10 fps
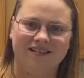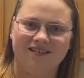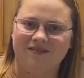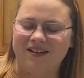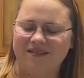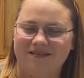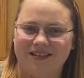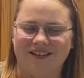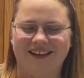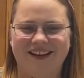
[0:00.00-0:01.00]
Well,
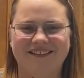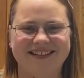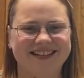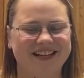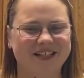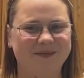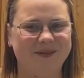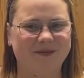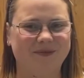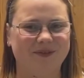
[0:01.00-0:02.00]
there we go. It's husband
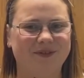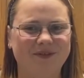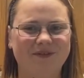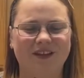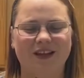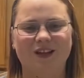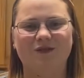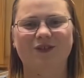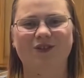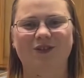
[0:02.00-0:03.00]
approved. Thank you
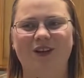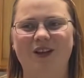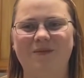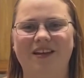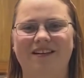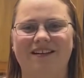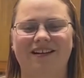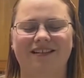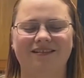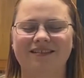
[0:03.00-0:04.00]
for joining me
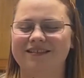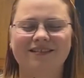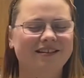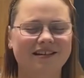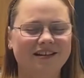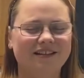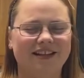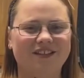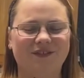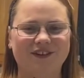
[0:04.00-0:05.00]
on
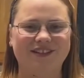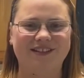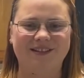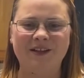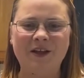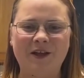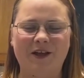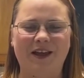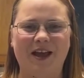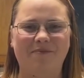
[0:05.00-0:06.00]
this first
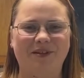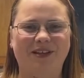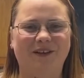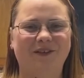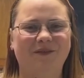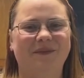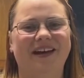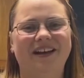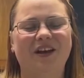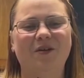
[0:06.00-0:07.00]
cooking episode of
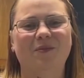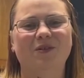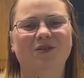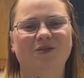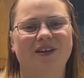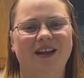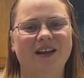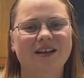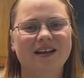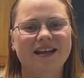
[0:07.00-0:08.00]
mine. I hope you enjoyed it.
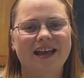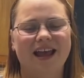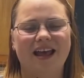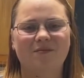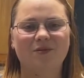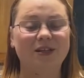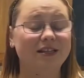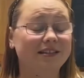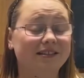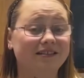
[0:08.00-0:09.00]
And
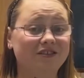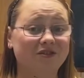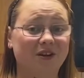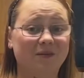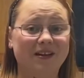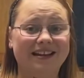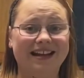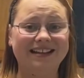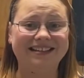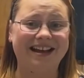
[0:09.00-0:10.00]
please join me
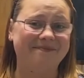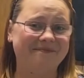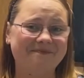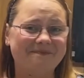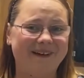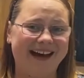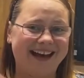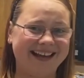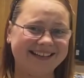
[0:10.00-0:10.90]
next time. Bye!